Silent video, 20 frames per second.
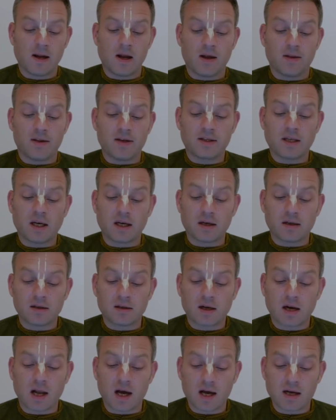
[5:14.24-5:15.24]
The
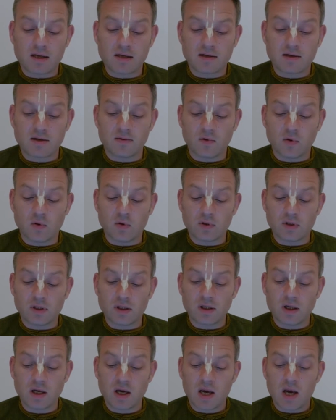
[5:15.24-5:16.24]
second-class
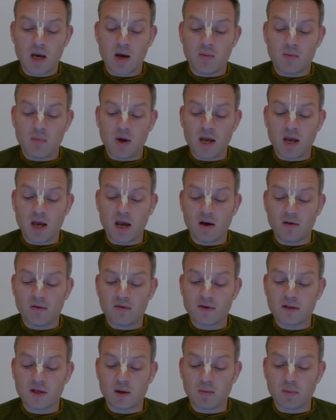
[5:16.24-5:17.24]
devotee may have
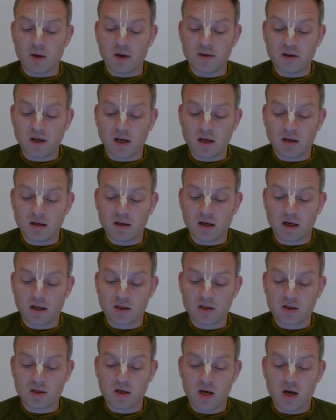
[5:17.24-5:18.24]
some mundane
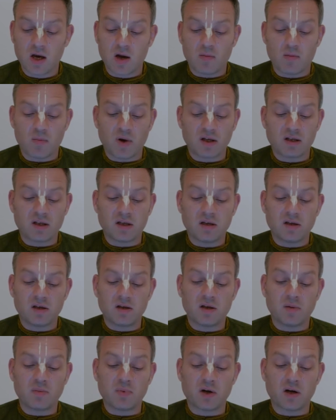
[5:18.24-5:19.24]
touch, but he
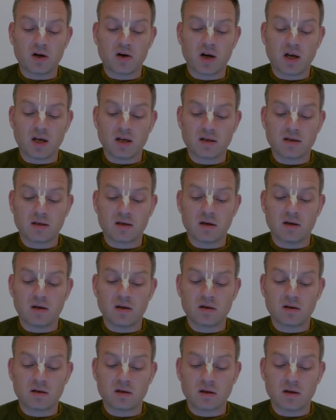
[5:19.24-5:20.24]
deprecates
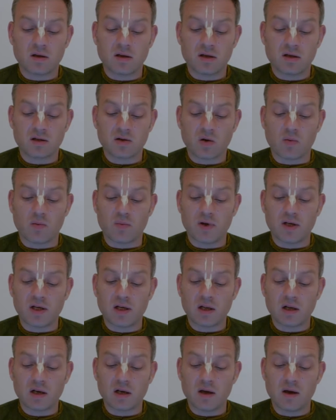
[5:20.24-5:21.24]
this
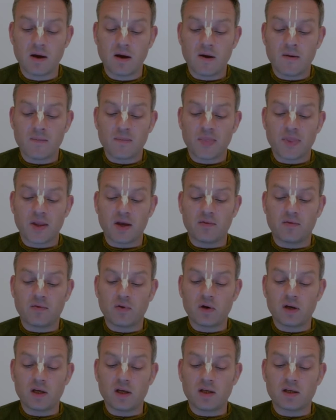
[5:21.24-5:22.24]
completely and
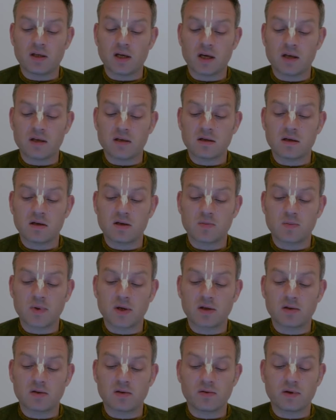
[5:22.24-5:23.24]
fully attends his
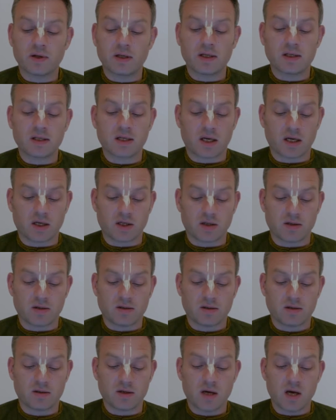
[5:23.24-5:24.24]
spiritual realization.
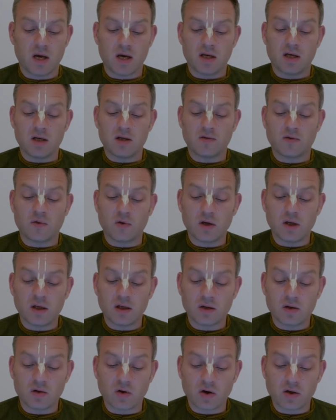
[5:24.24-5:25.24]
He is fully
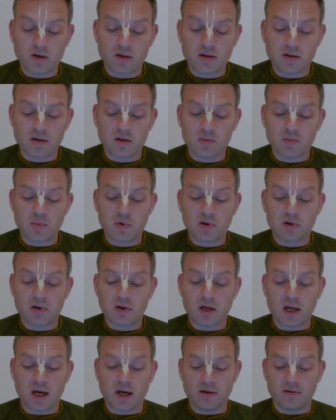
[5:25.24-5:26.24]
engrossed in spiritual
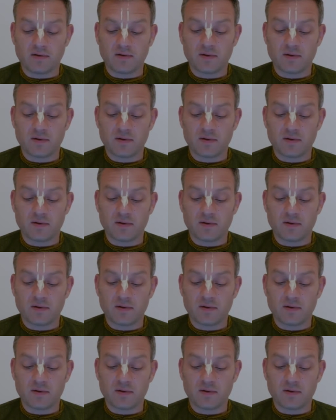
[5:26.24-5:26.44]
life.